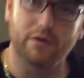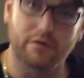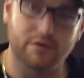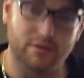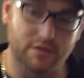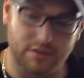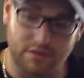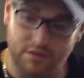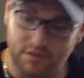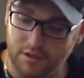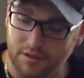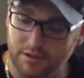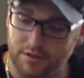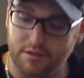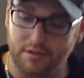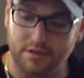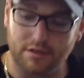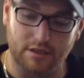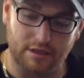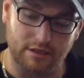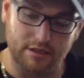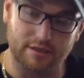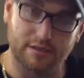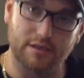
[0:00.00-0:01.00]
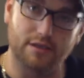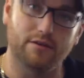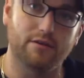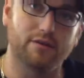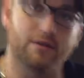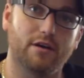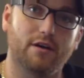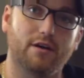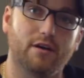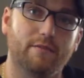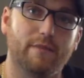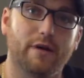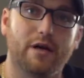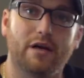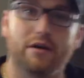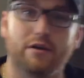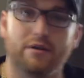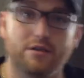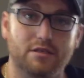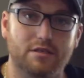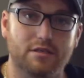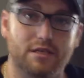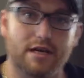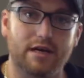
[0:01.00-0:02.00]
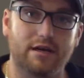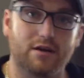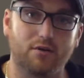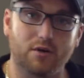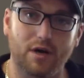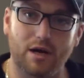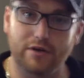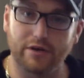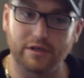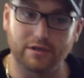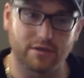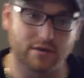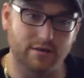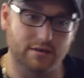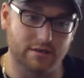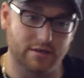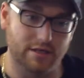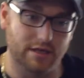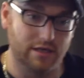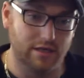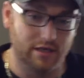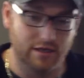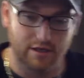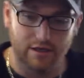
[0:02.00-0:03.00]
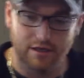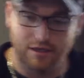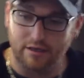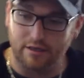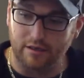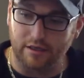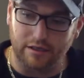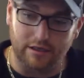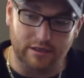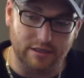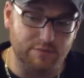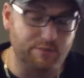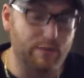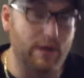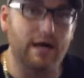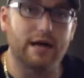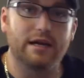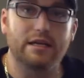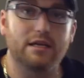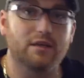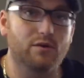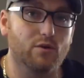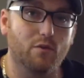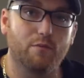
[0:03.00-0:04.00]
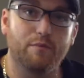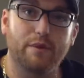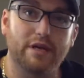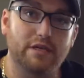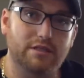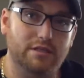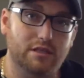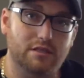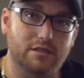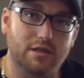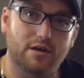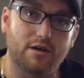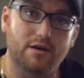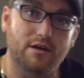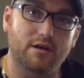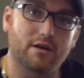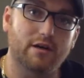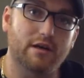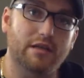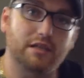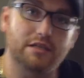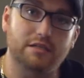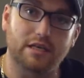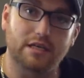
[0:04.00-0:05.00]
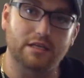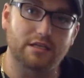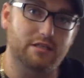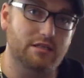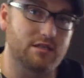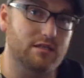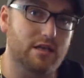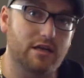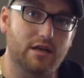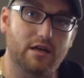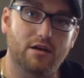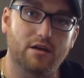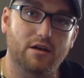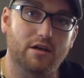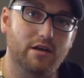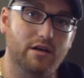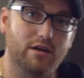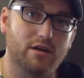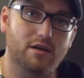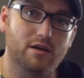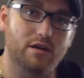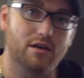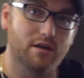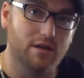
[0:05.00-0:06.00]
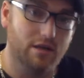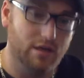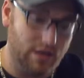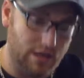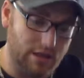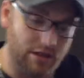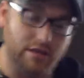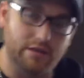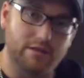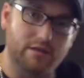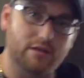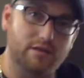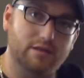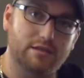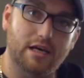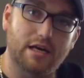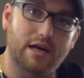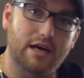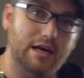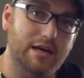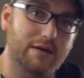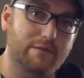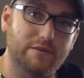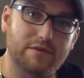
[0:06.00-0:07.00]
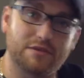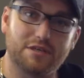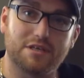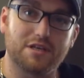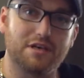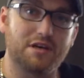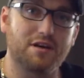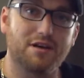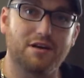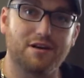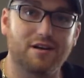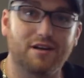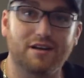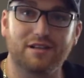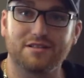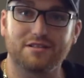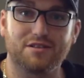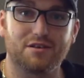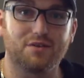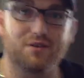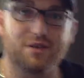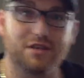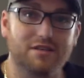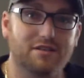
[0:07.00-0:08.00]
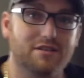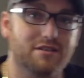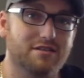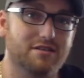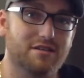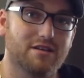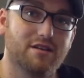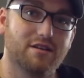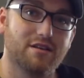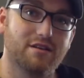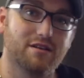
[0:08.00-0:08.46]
was just teaching you and telling you all about his style, how he turns like his body into a bass guitar, and he's got a snare here, and these are toms here, and so he does.